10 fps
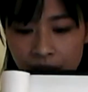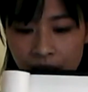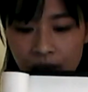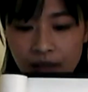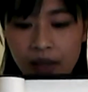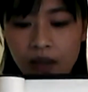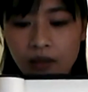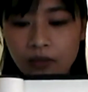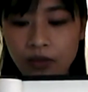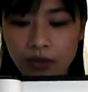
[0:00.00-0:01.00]
I take
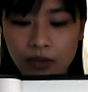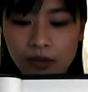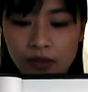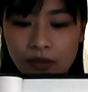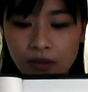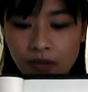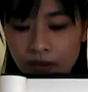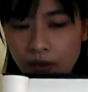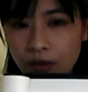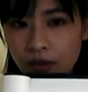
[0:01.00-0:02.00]
off shoes,
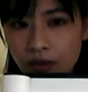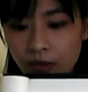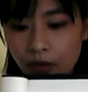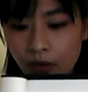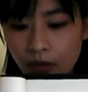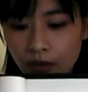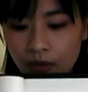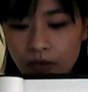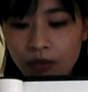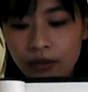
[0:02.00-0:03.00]
kutsu
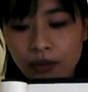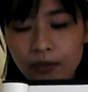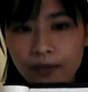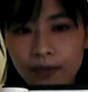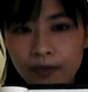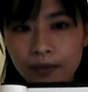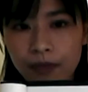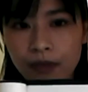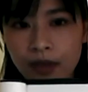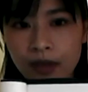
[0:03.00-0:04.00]
nugu.
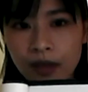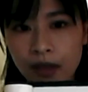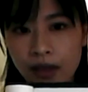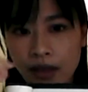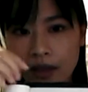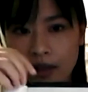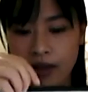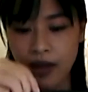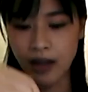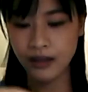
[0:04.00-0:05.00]

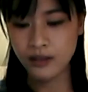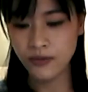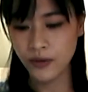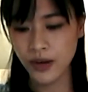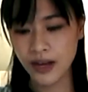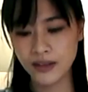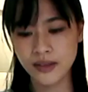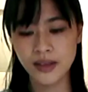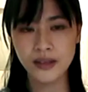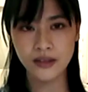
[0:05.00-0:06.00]
And as for
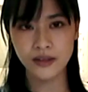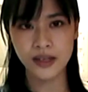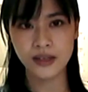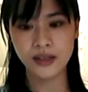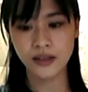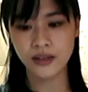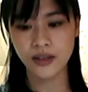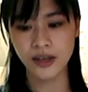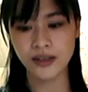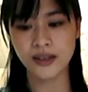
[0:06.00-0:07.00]
accessories such
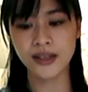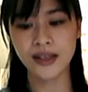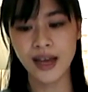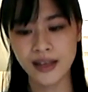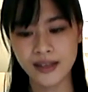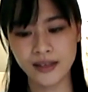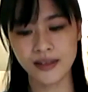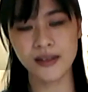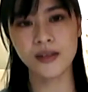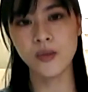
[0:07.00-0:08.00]
as
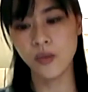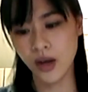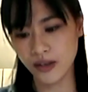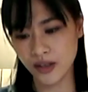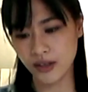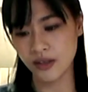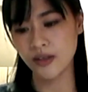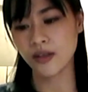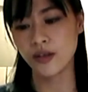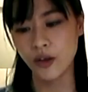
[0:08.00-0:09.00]
glasses,
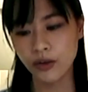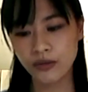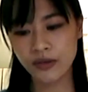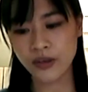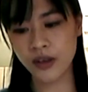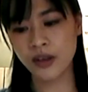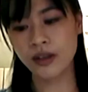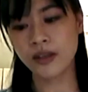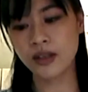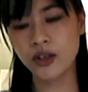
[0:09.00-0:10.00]
watches, gloves,
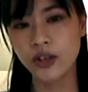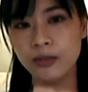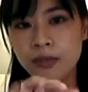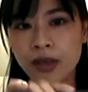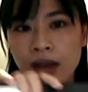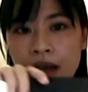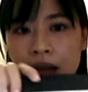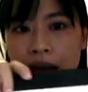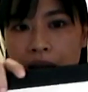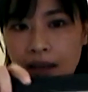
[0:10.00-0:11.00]
the term
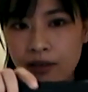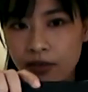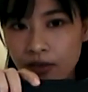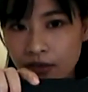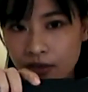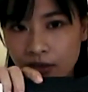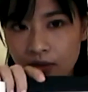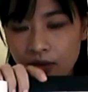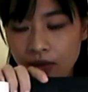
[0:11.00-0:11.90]
hazusu